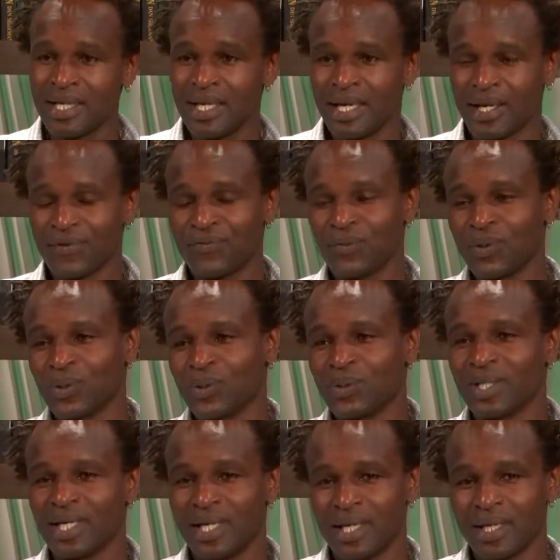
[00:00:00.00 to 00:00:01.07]
I followed.
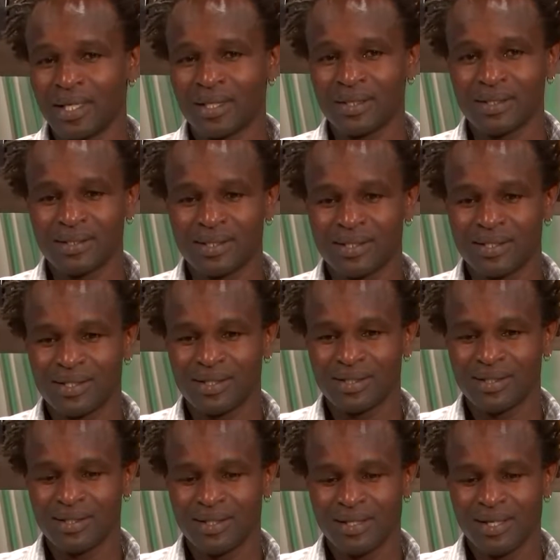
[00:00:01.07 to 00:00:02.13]
And
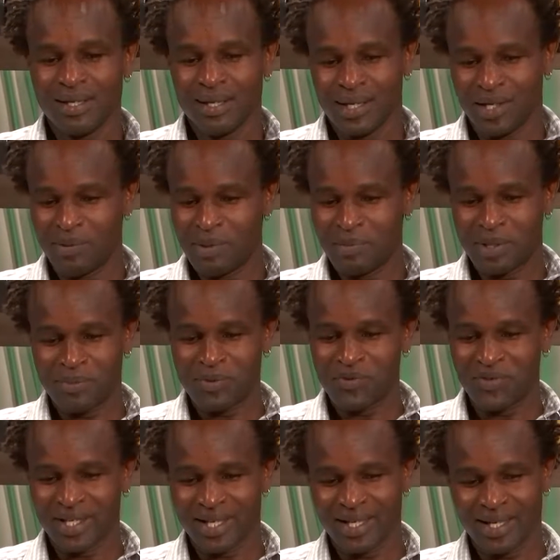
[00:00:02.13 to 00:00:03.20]
I remember
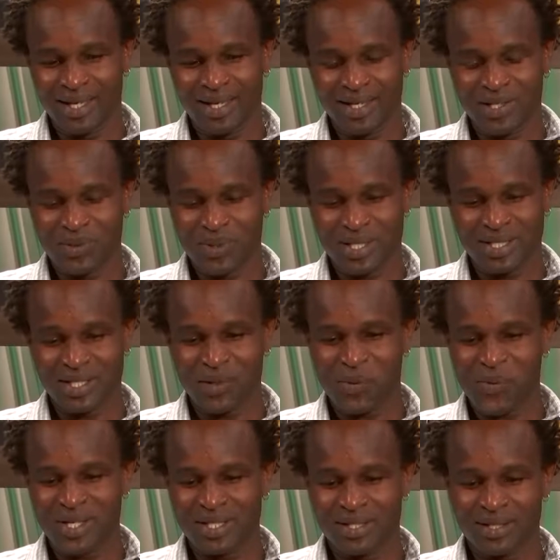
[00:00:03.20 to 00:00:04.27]
moving here, and it was in the
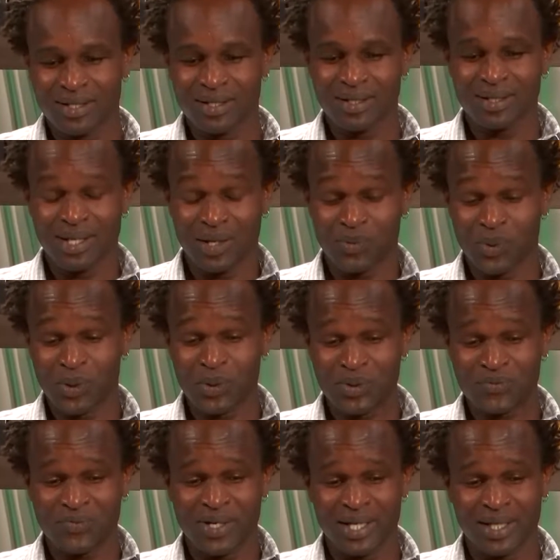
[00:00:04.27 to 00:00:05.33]
winter. And what was
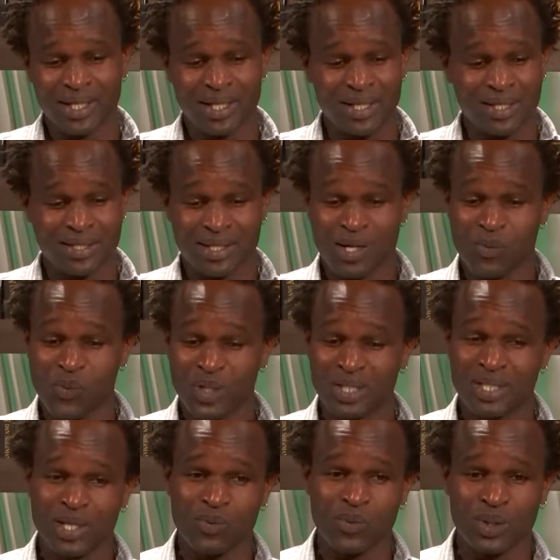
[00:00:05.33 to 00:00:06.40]
funny is that
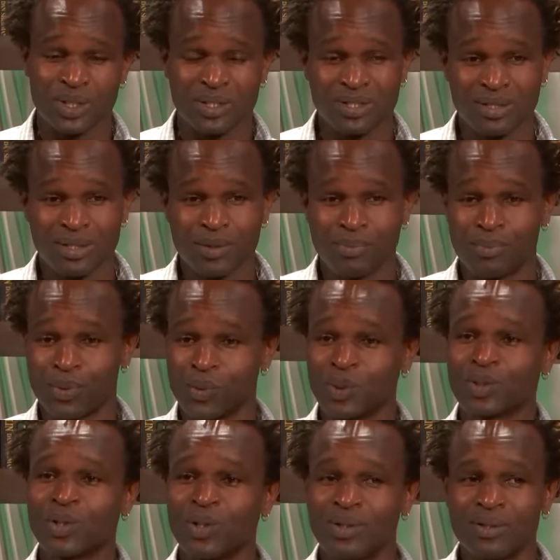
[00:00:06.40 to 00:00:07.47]
winter was
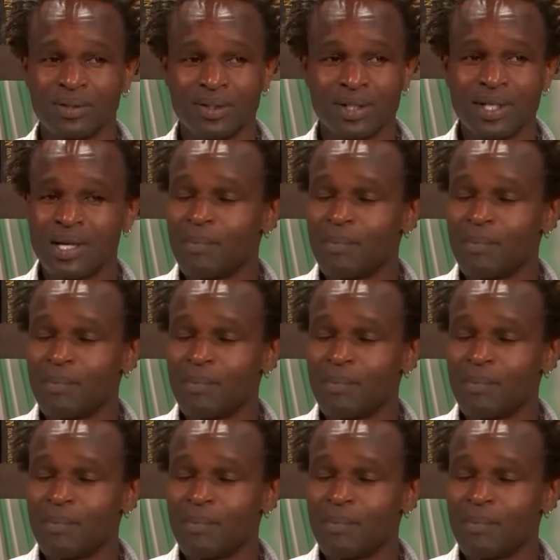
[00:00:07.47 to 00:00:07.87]
brutal. Yeah.